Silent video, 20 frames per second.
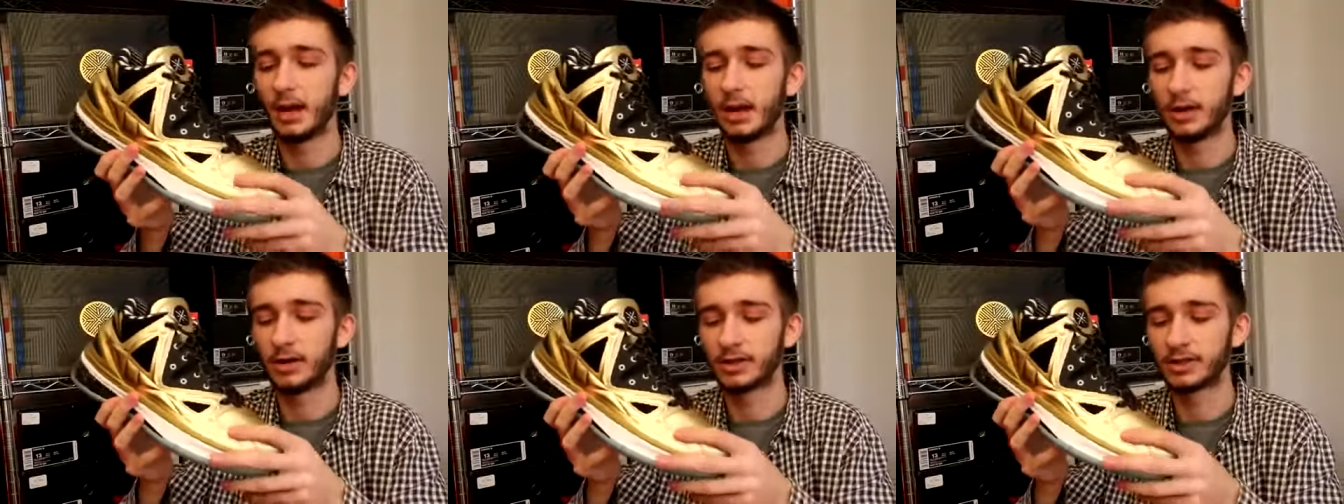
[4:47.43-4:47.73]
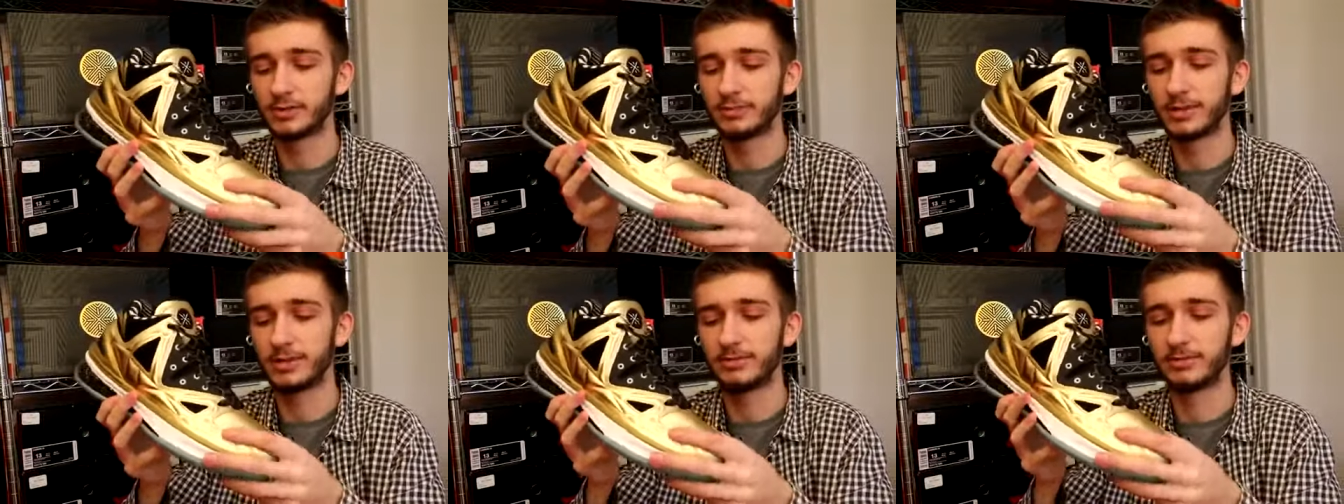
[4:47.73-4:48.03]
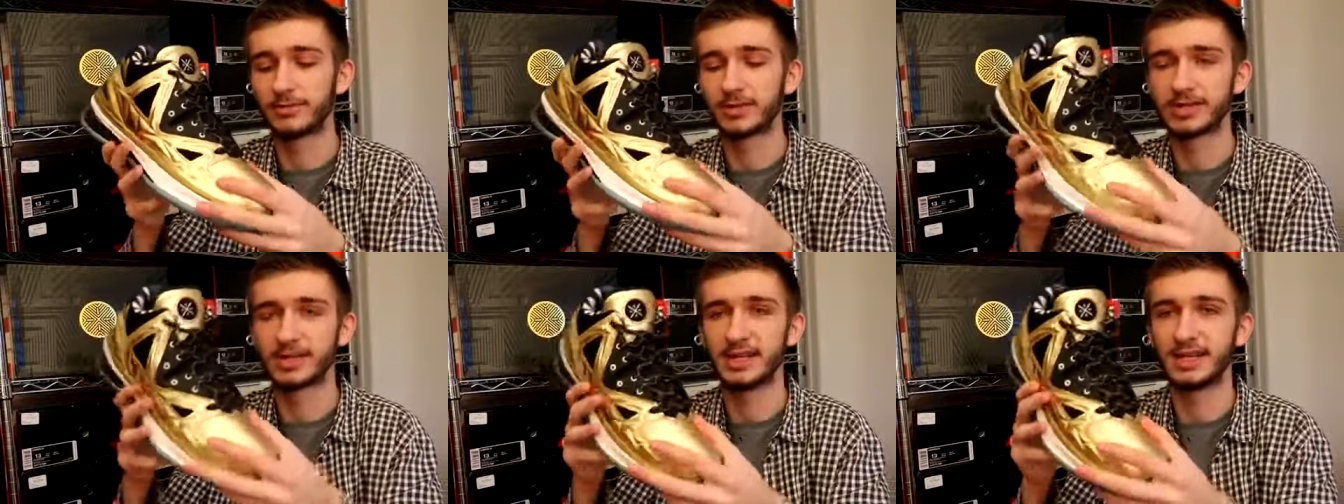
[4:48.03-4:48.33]
Also,
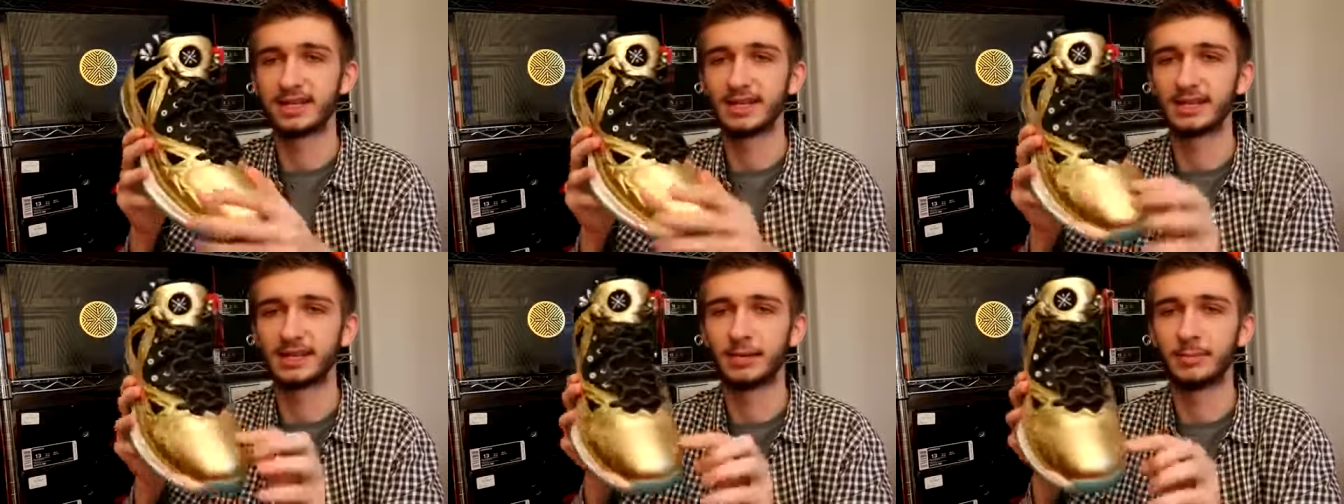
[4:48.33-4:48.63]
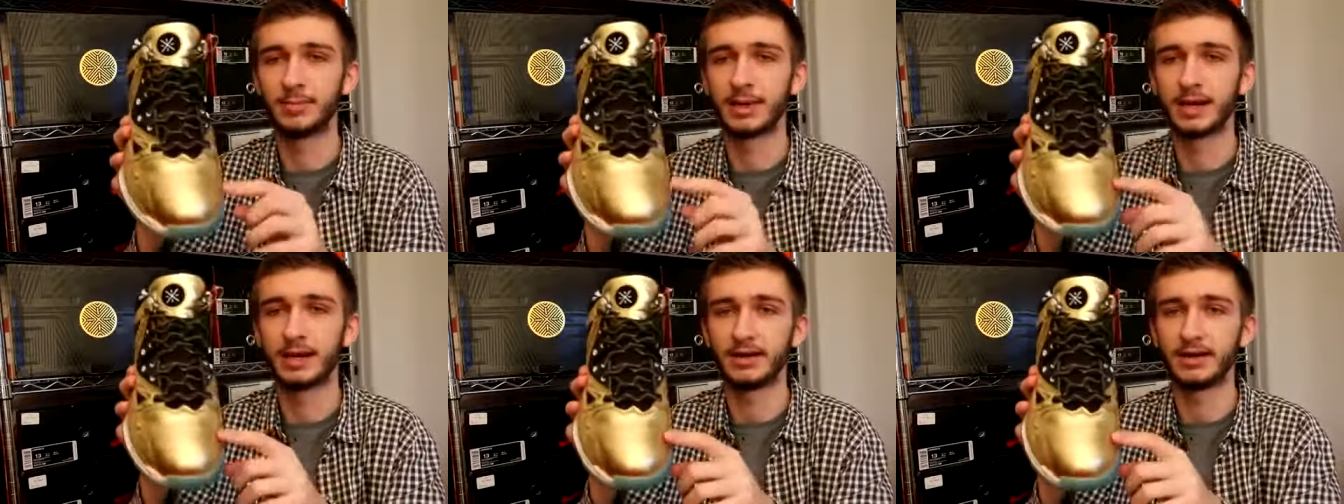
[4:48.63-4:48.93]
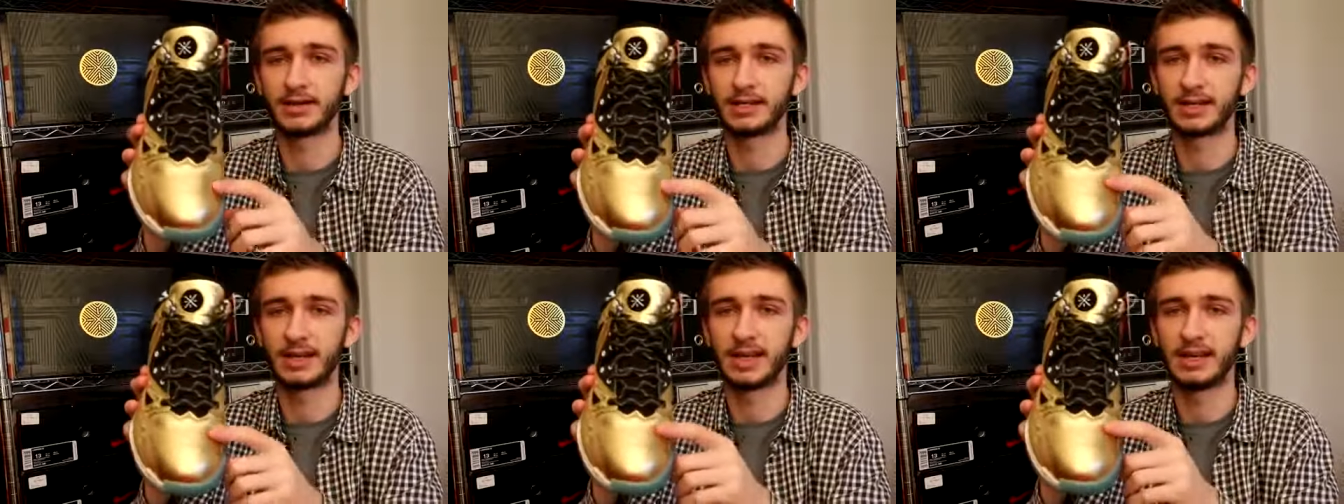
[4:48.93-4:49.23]
people were saying that their
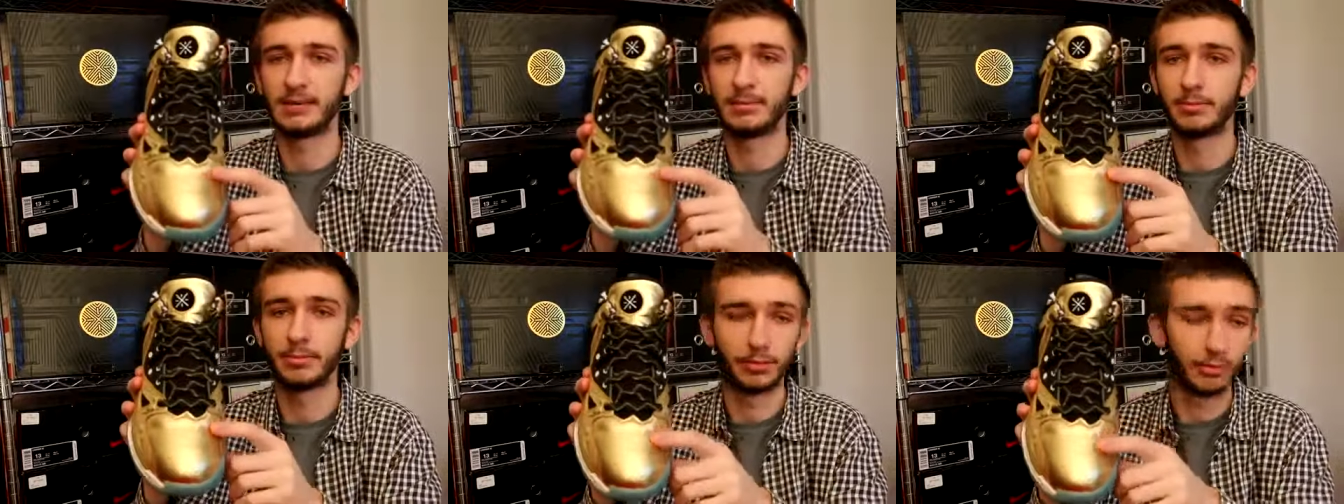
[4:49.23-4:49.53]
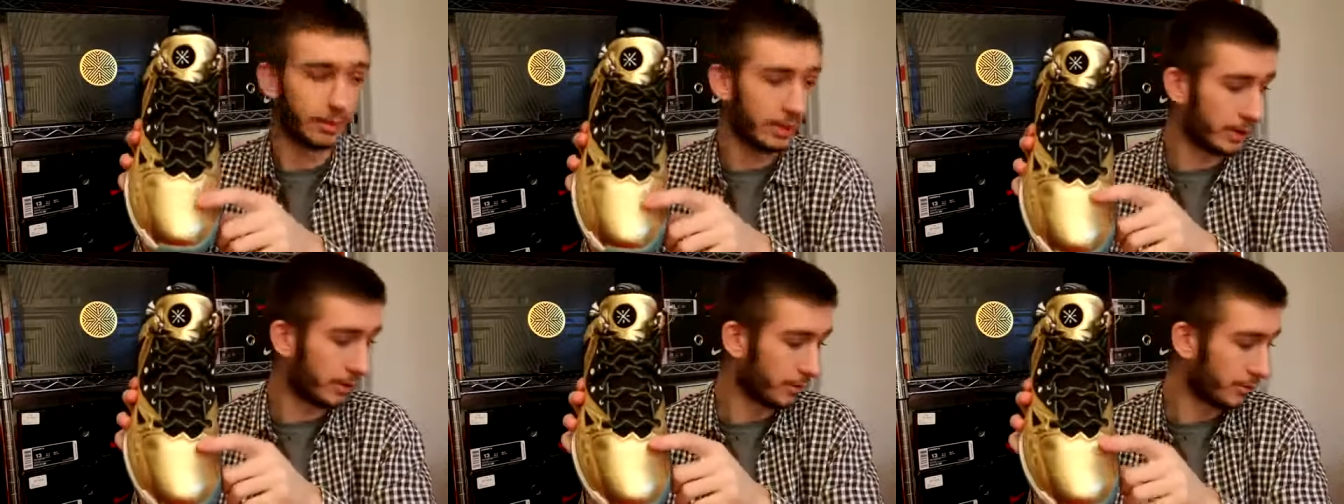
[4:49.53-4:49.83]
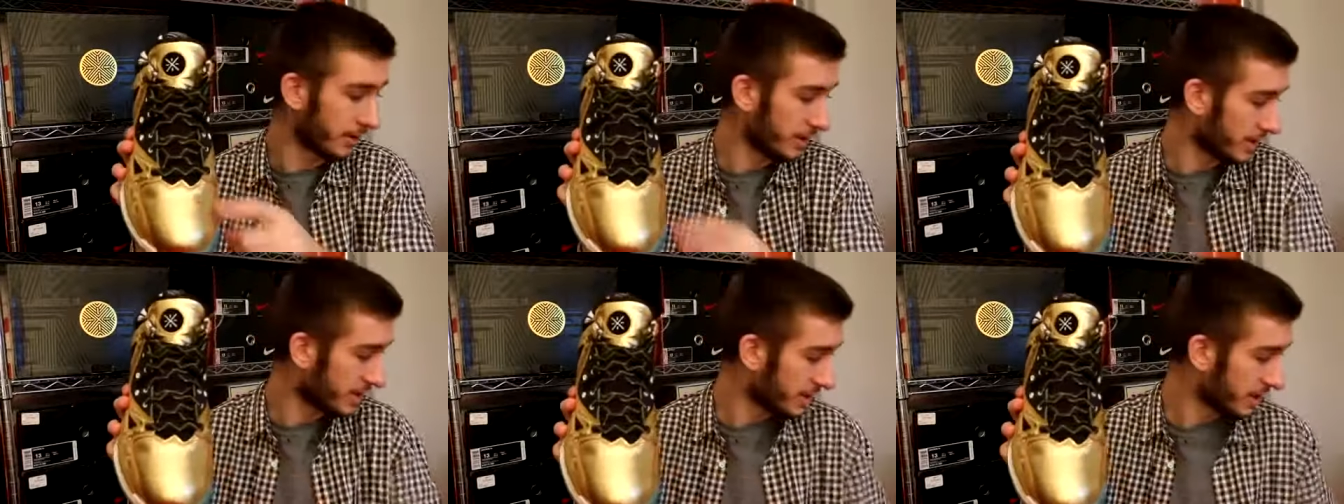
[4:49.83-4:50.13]
pairs came
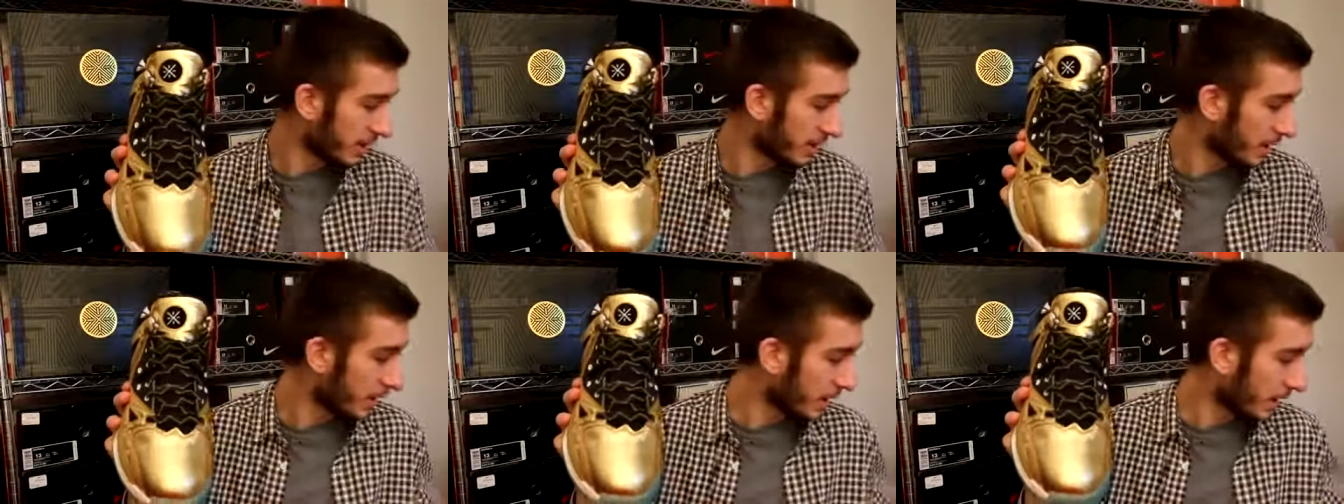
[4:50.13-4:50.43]
pre-creased.